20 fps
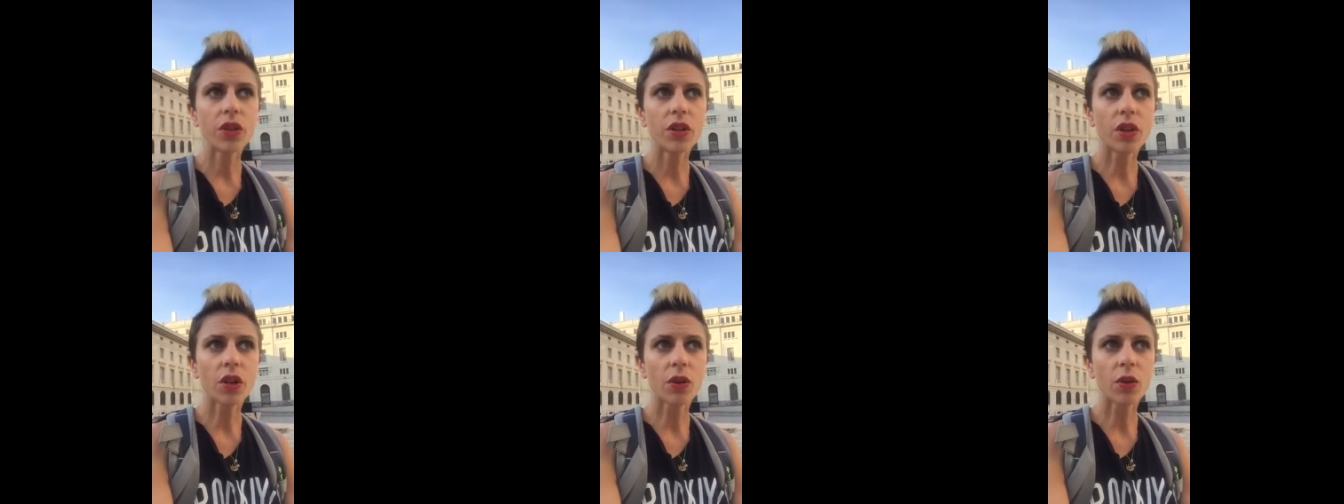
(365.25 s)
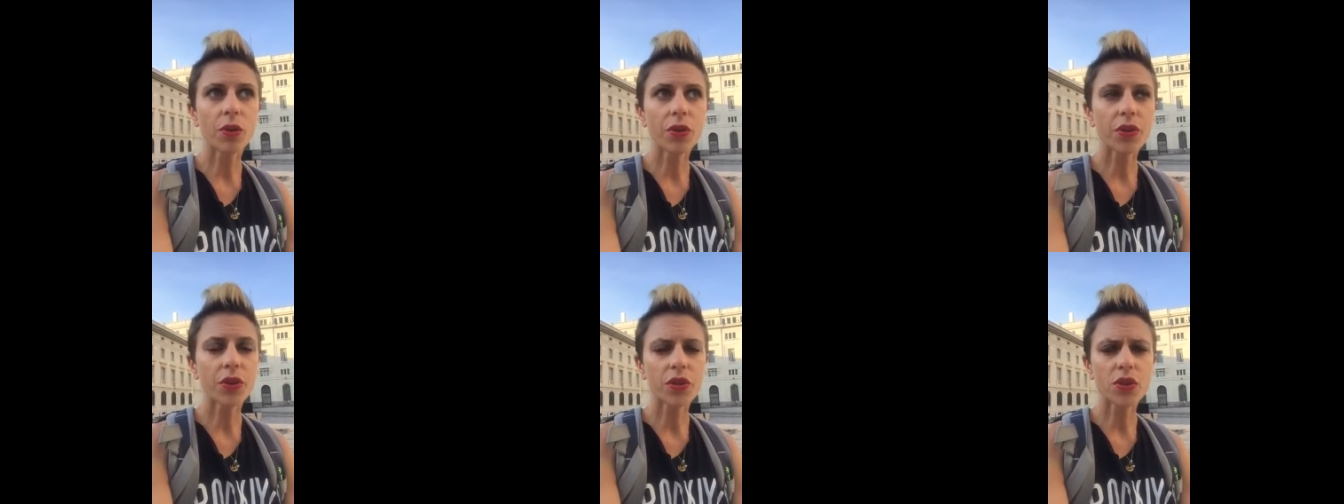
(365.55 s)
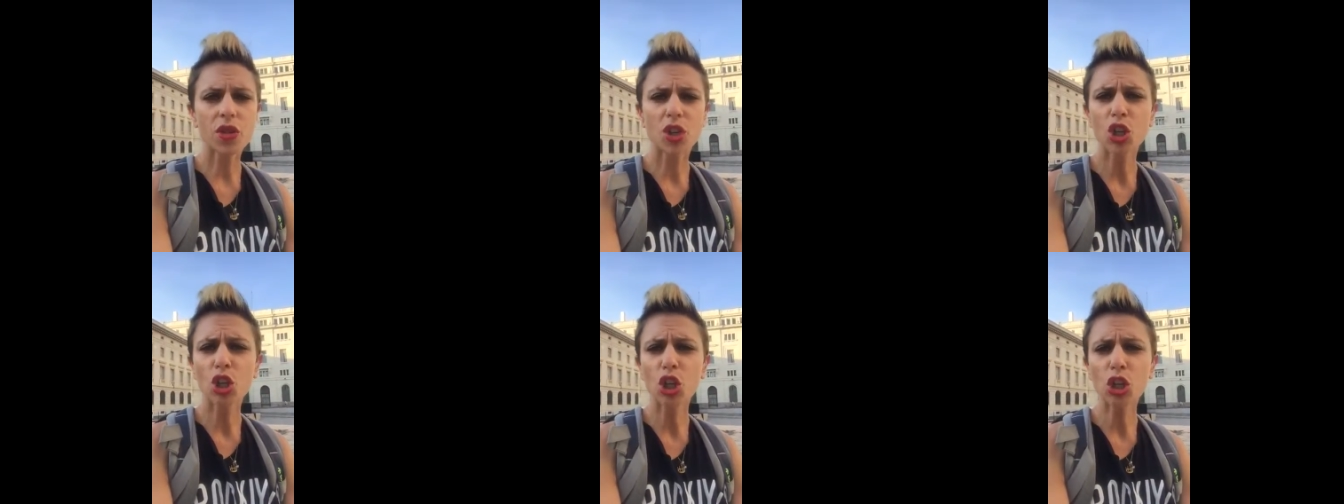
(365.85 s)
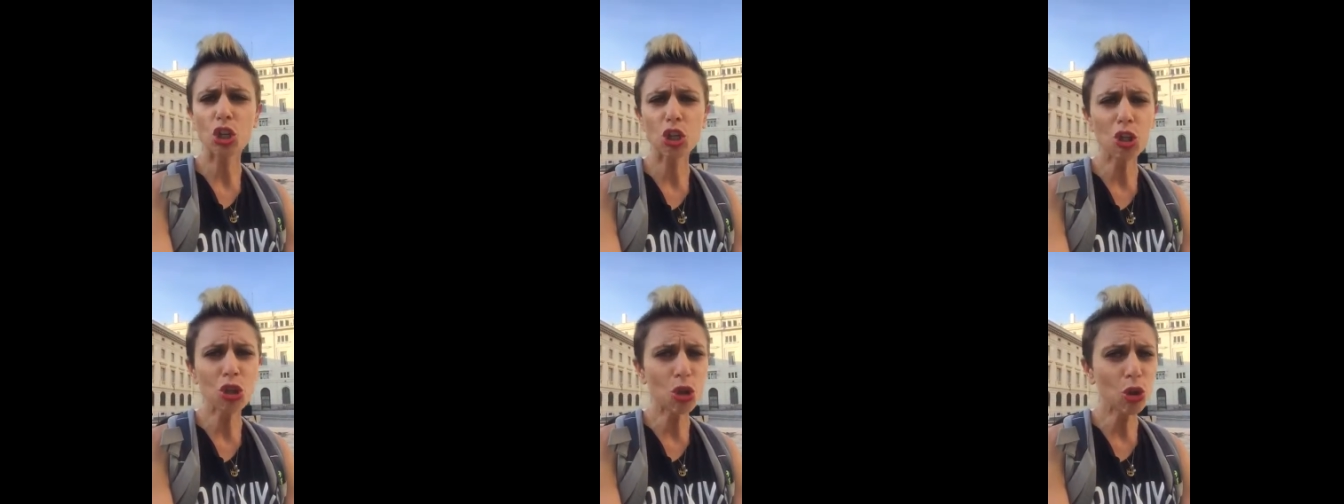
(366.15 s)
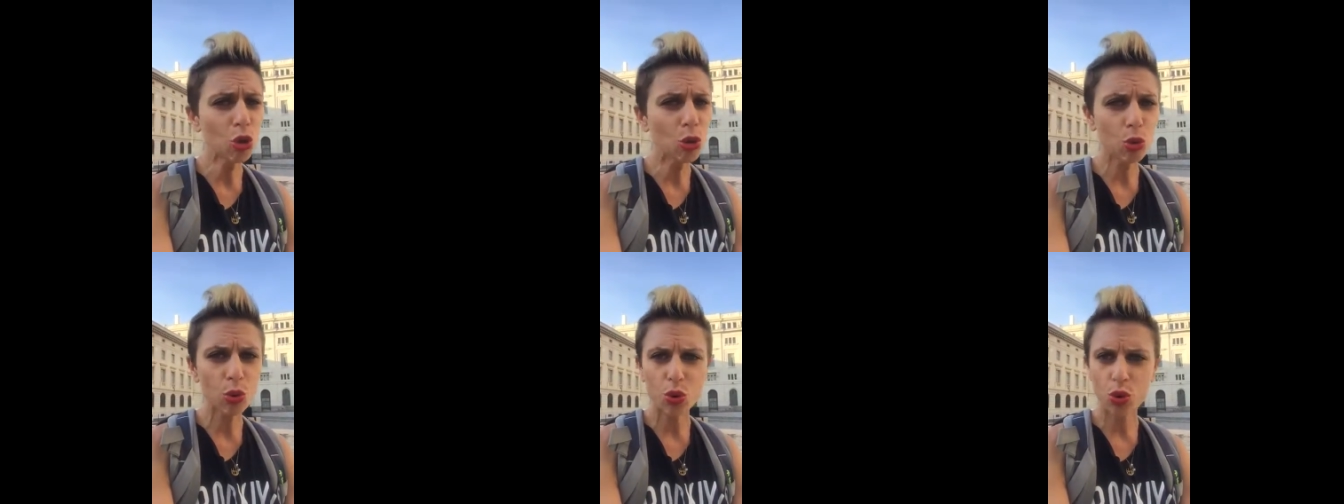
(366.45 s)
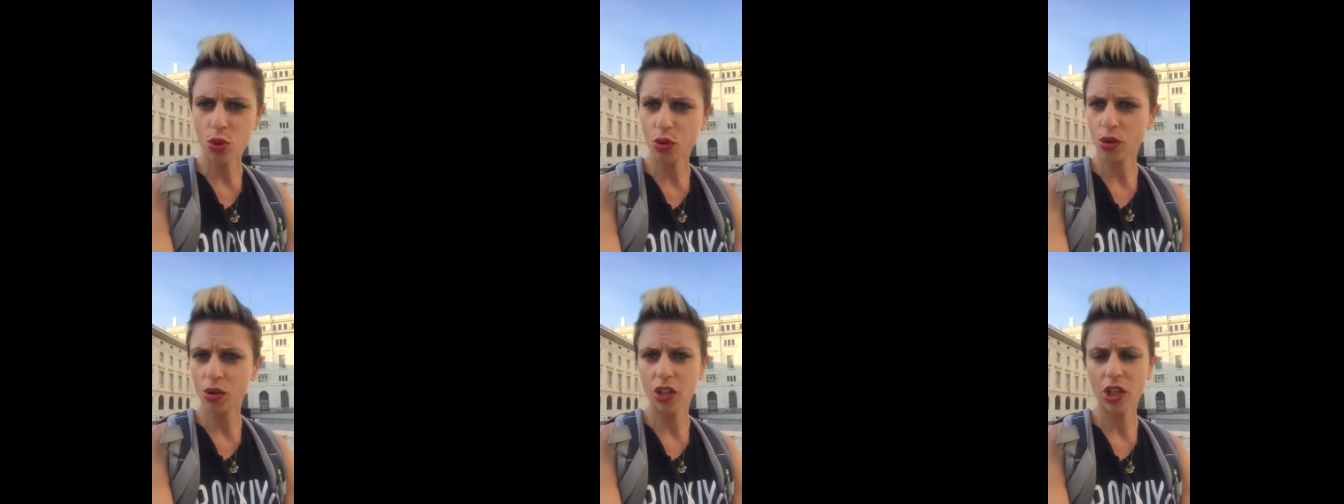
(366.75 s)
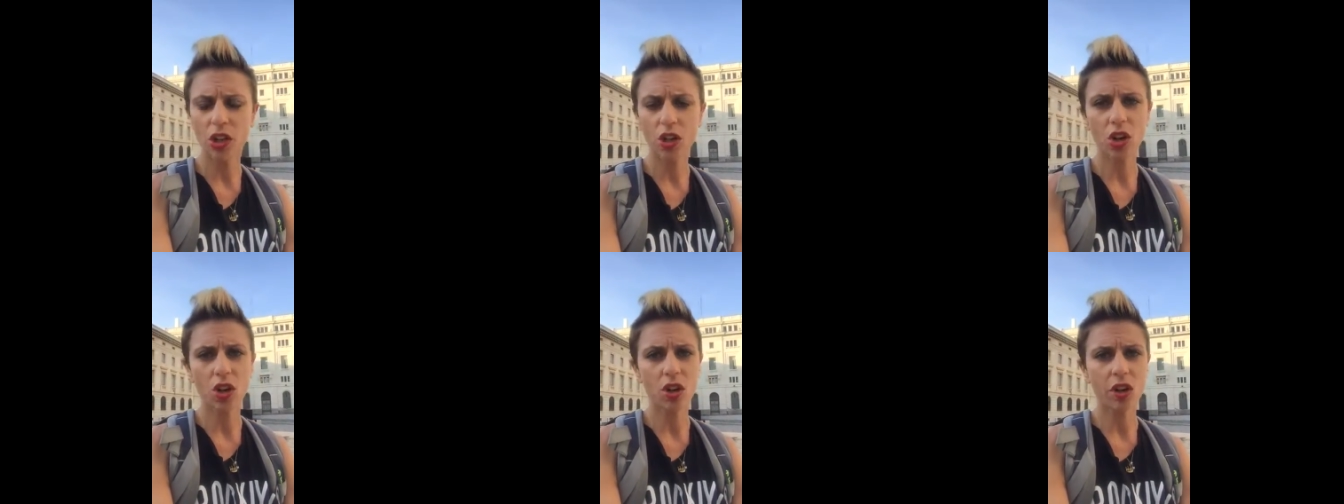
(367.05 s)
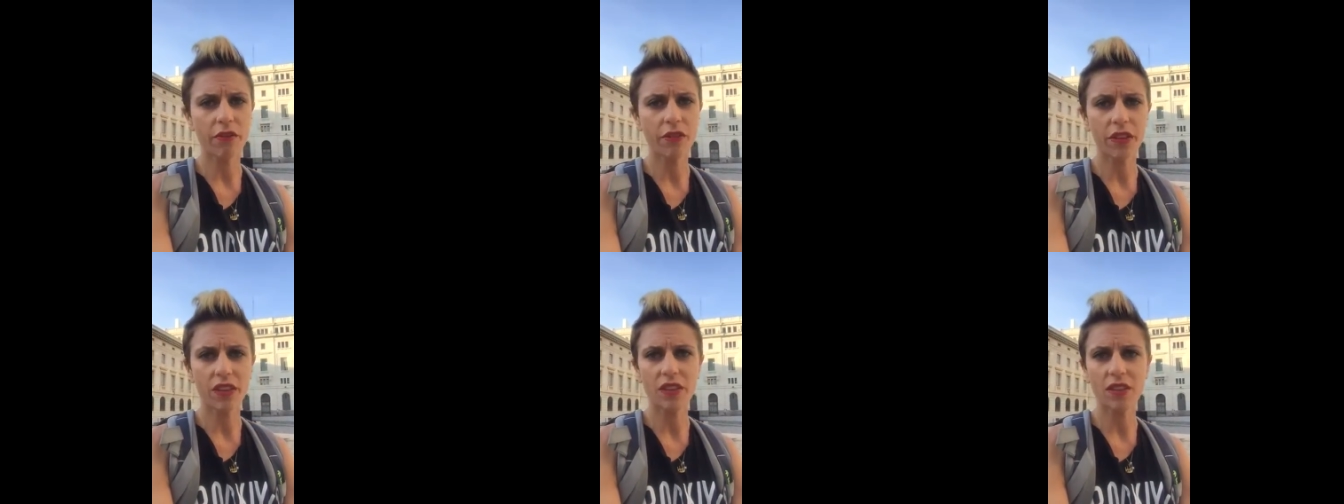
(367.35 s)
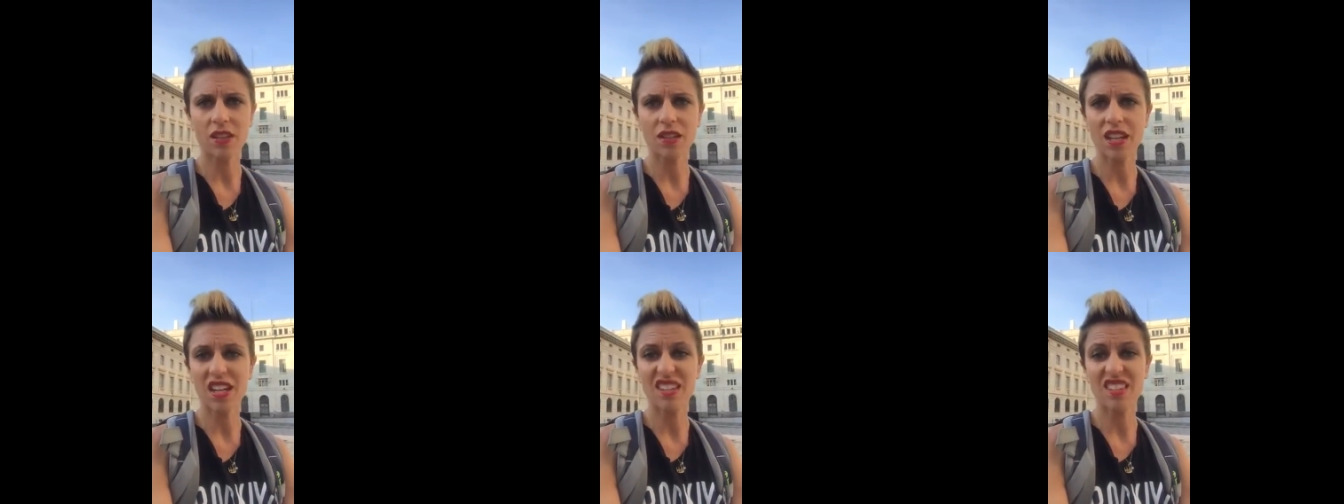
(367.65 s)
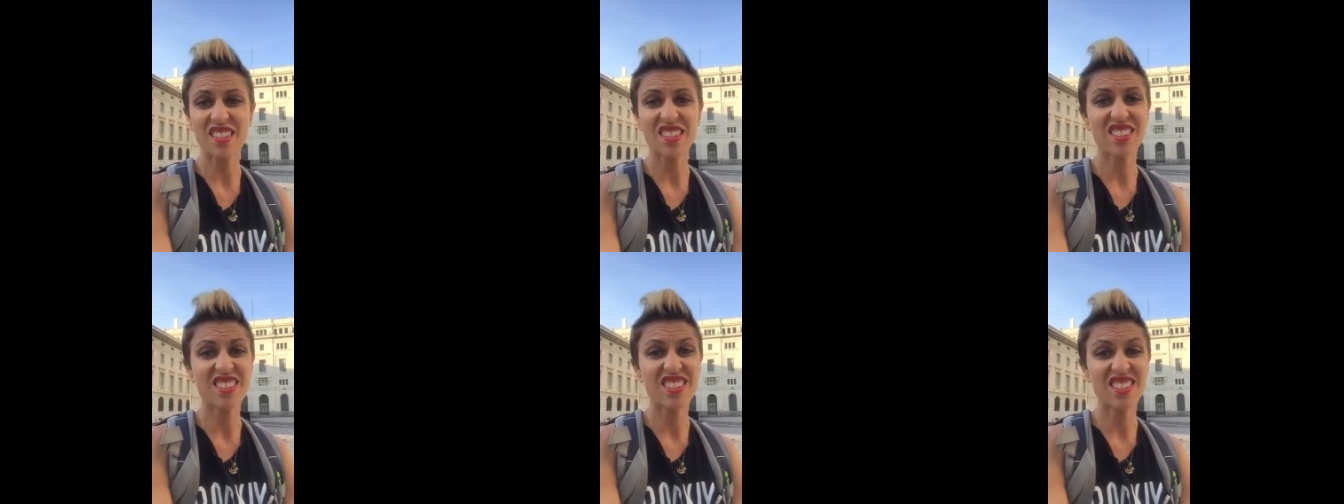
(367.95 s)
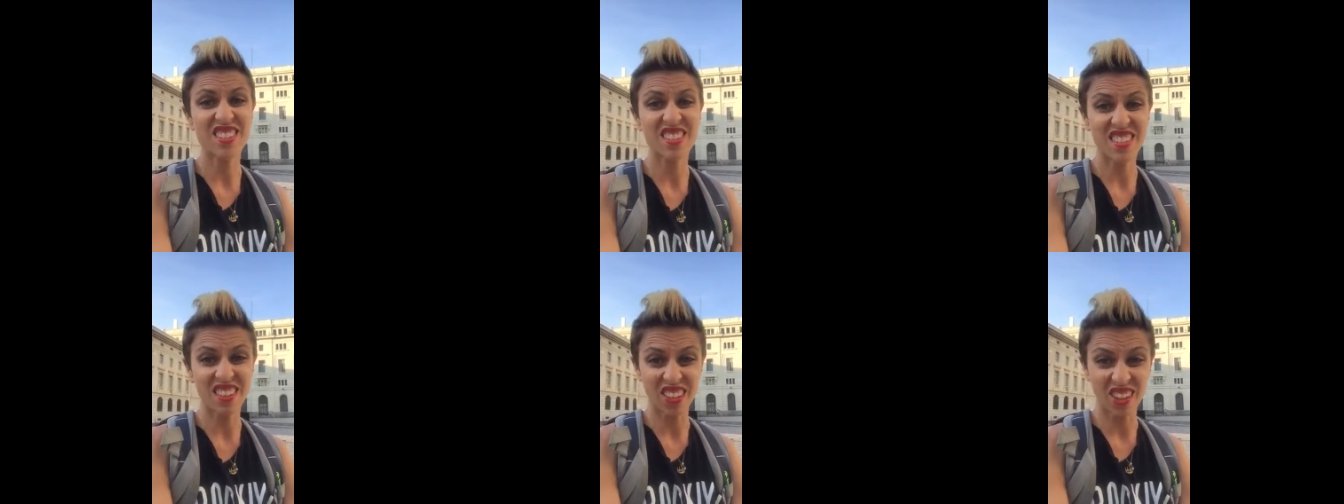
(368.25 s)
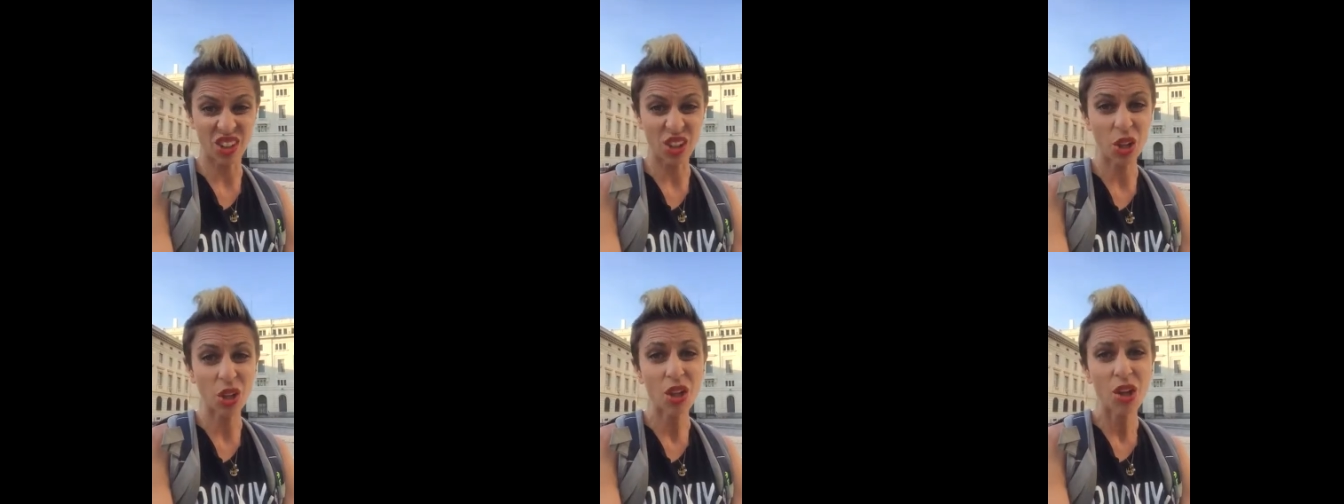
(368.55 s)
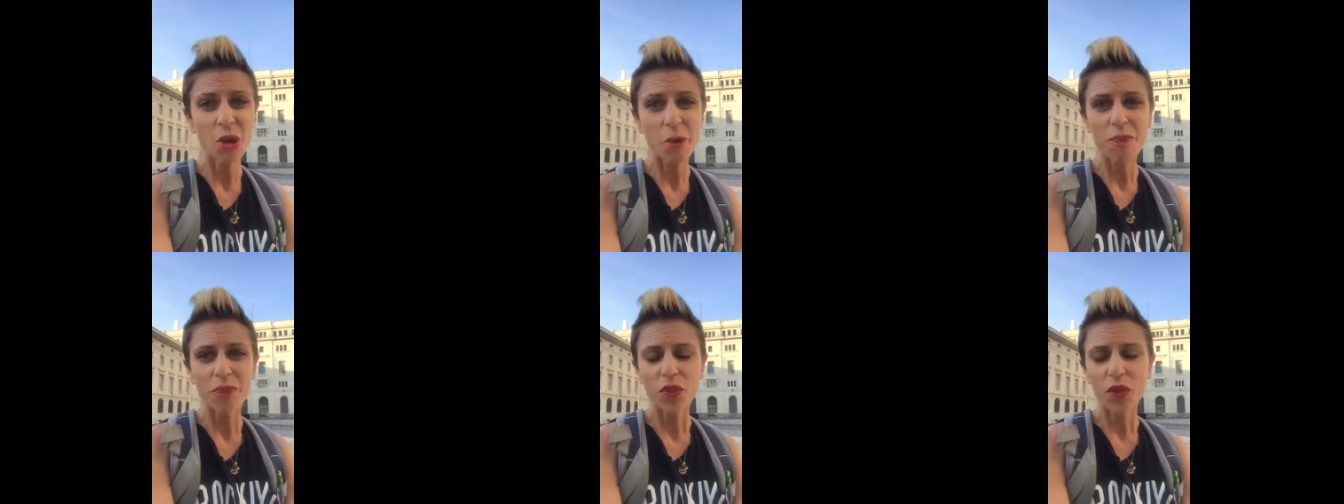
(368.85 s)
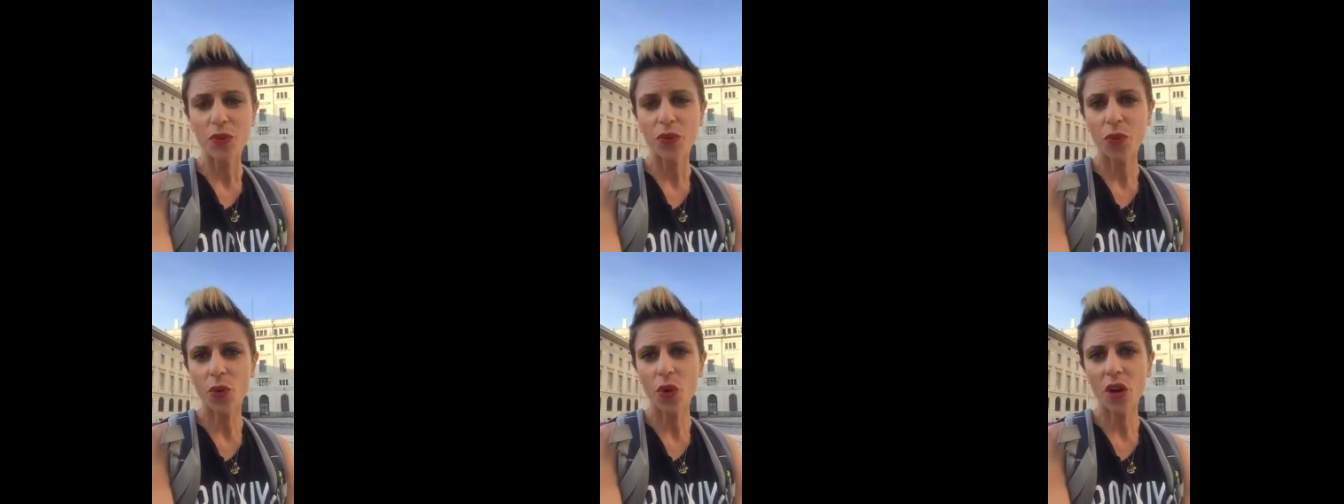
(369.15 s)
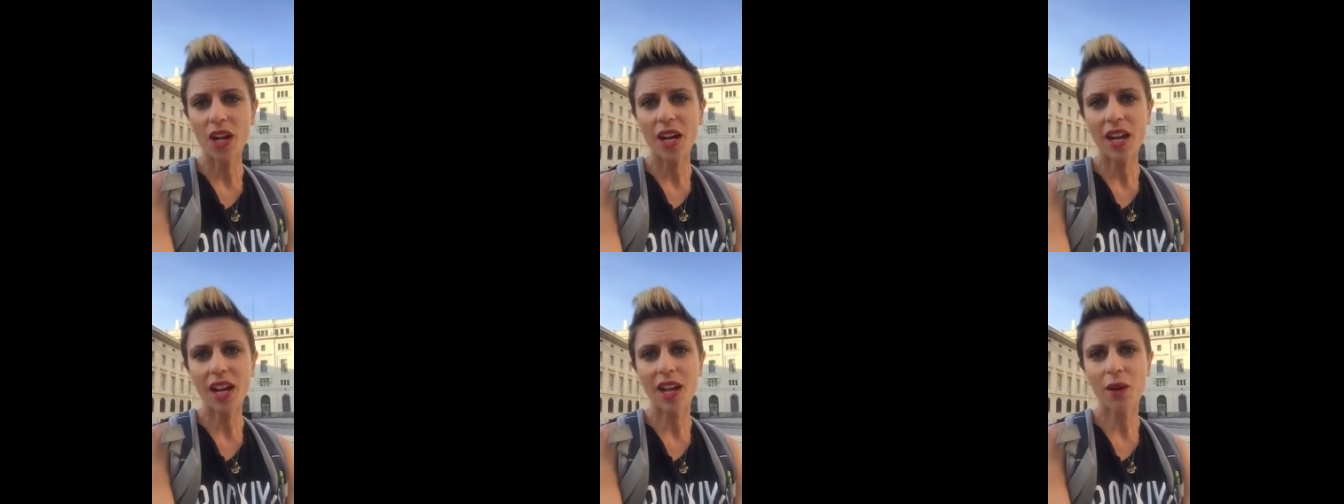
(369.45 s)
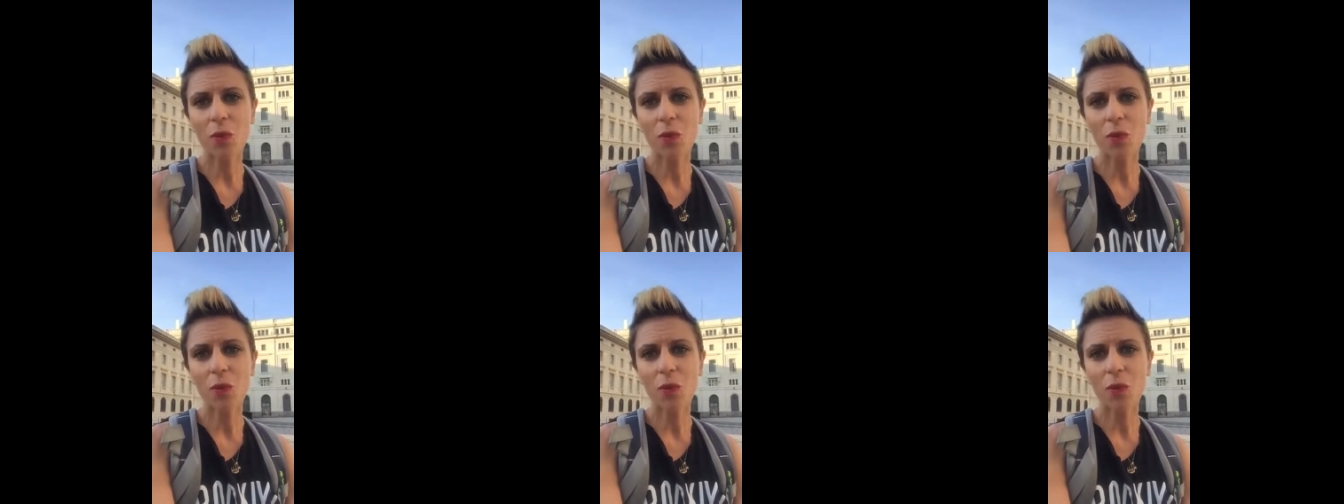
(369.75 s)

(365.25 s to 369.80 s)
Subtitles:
you know, there's a huge learning curve in the States still for it.